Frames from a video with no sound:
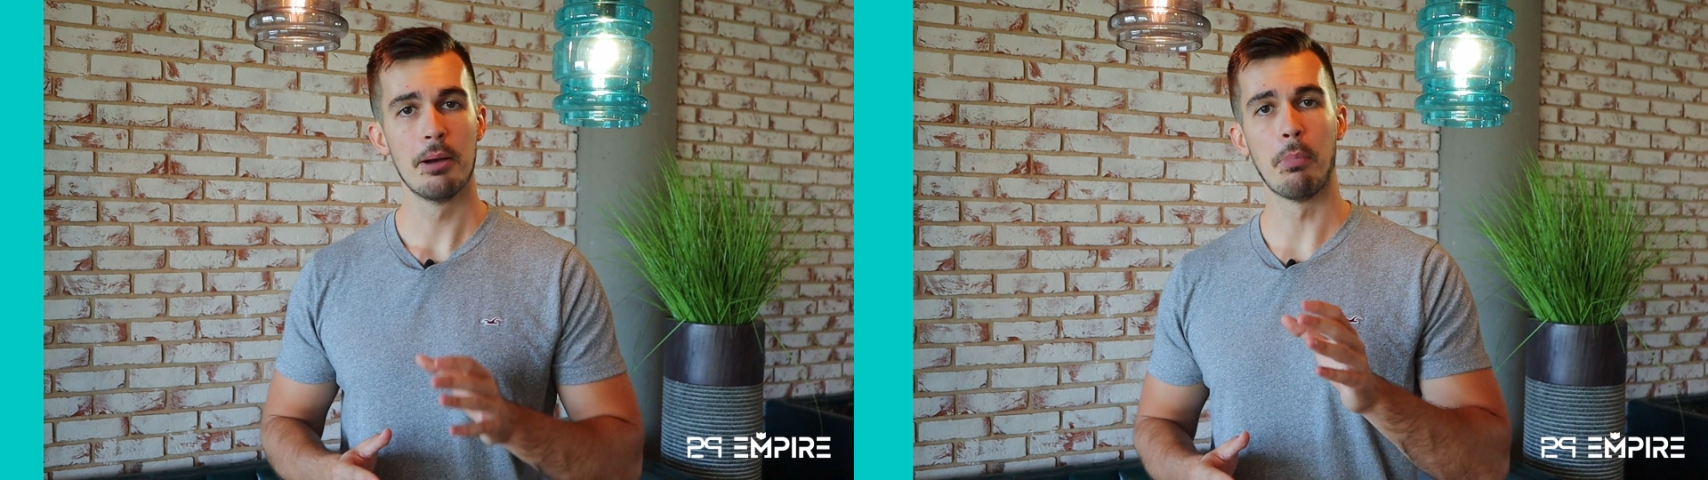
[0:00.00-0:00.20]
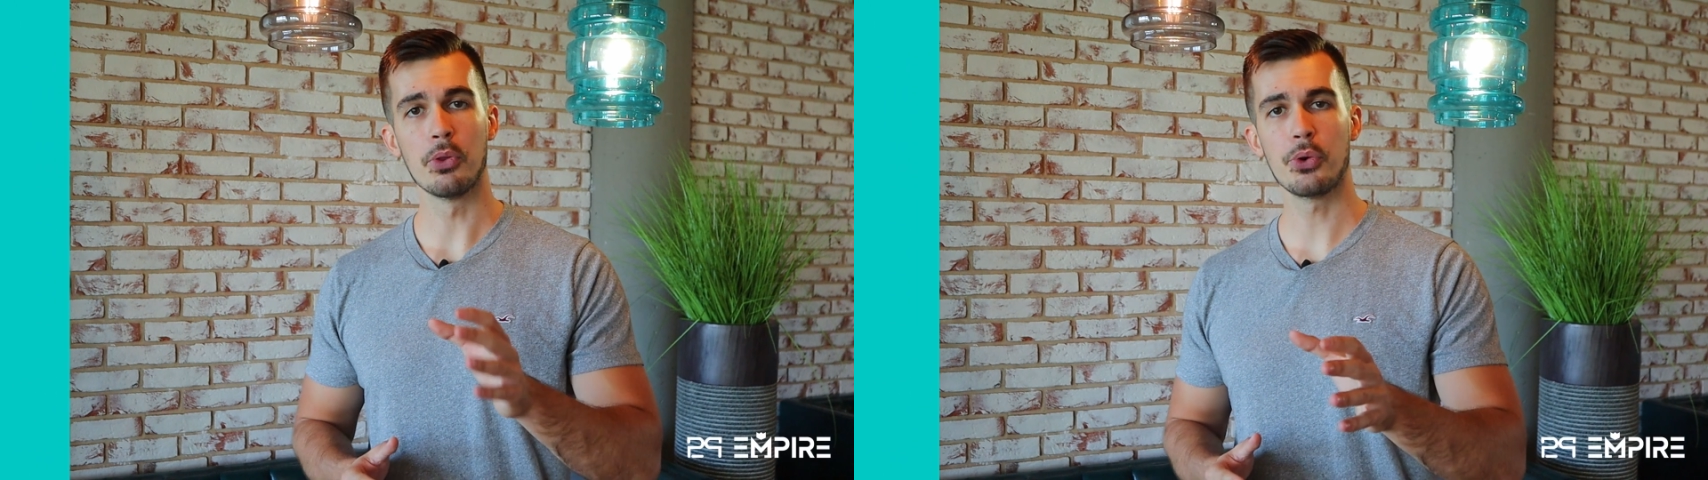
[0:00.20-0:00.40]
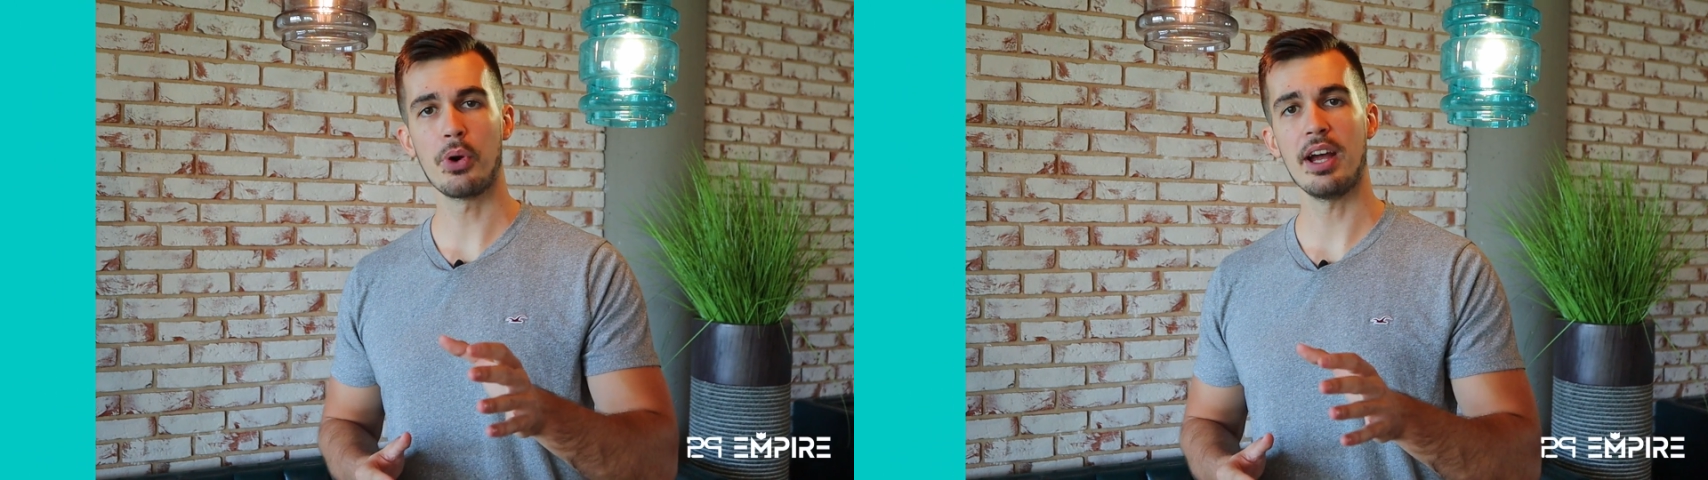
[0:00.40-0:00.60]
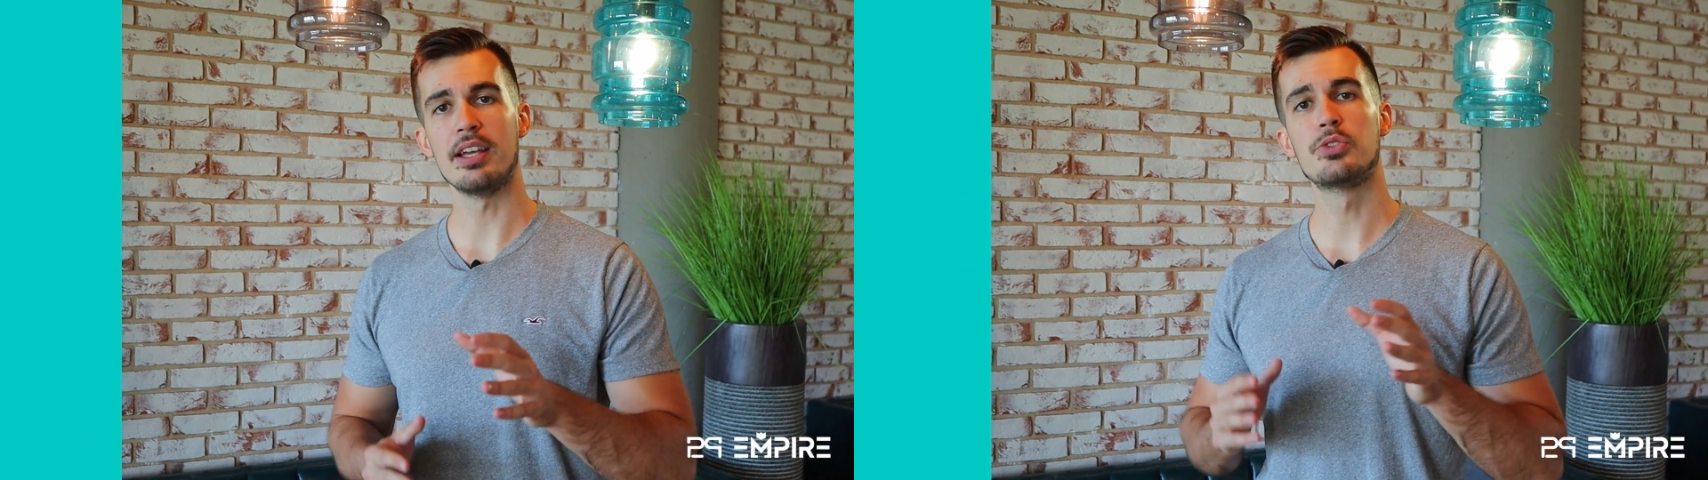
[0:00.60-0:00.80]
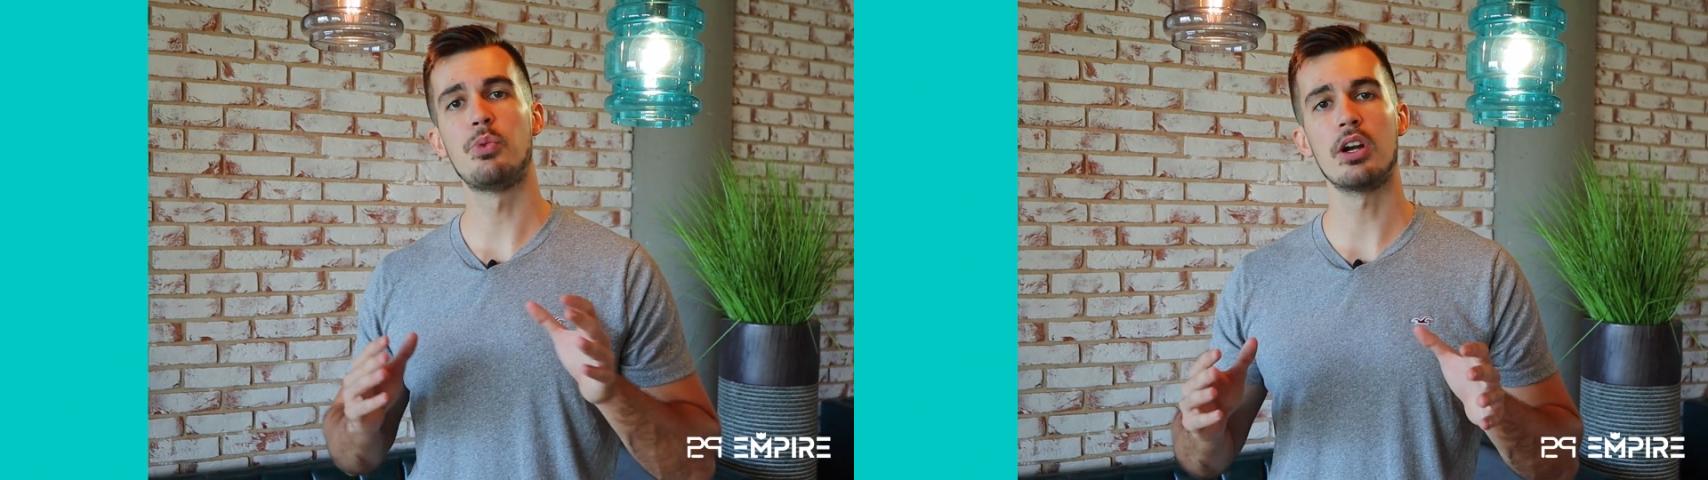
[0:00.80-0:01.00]
Bondora
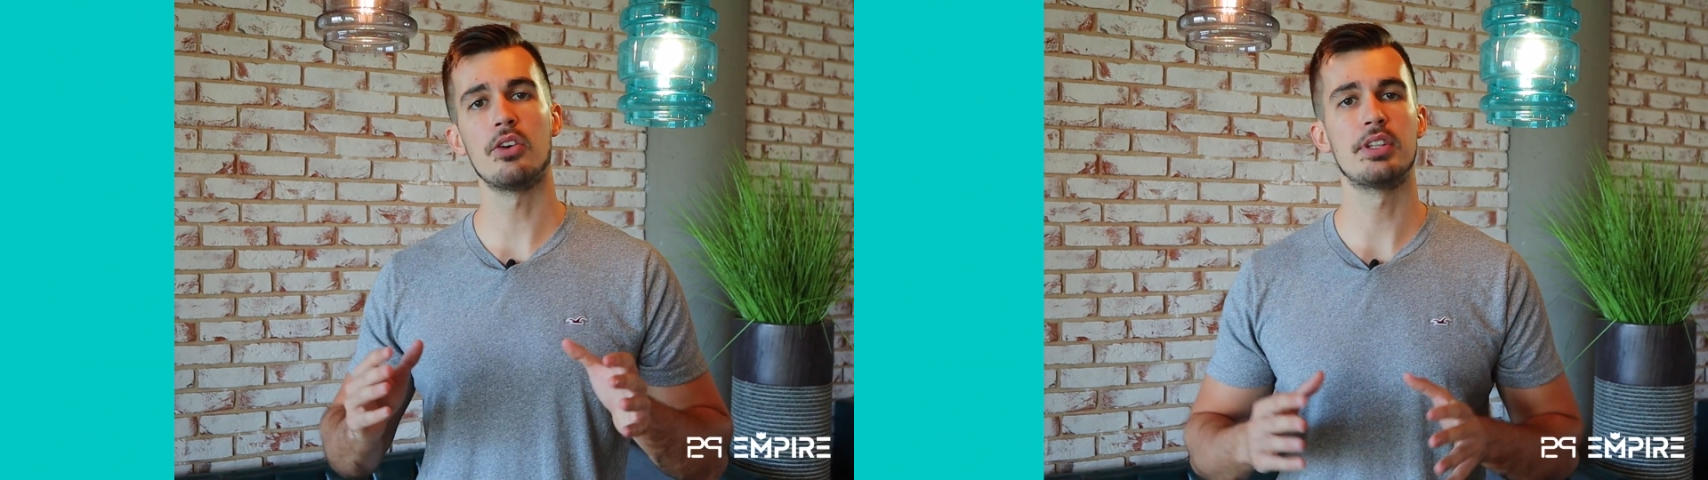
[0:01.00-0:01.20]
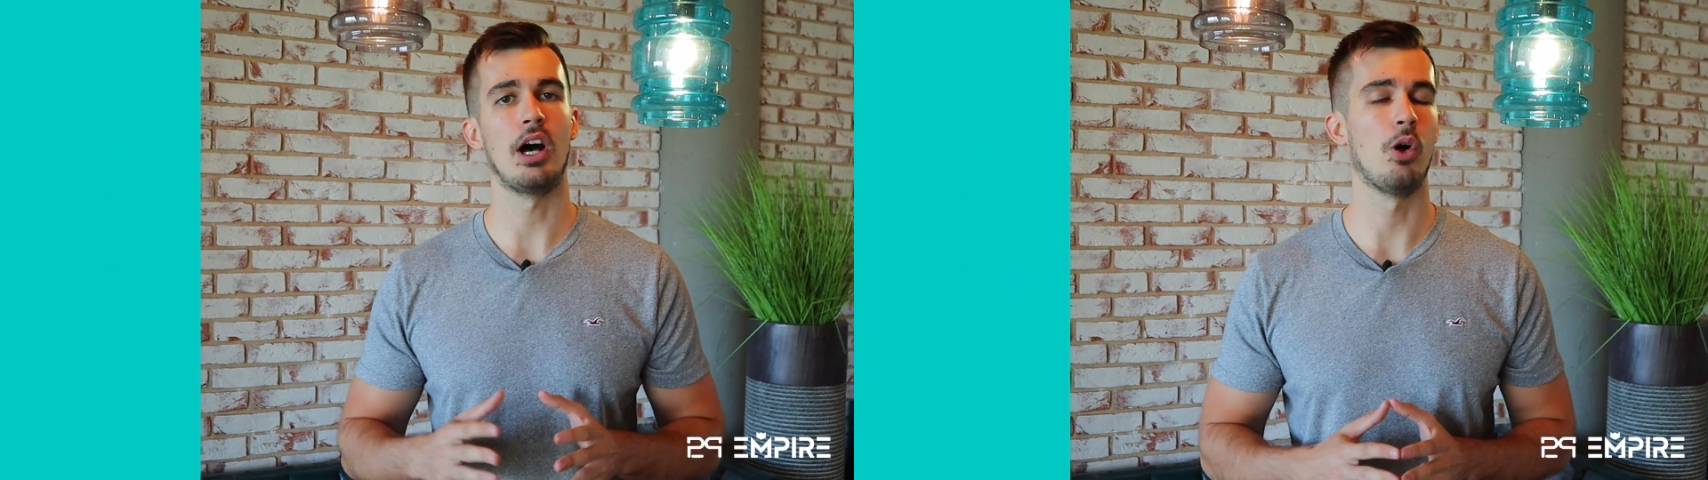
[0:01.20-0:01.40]
is one of the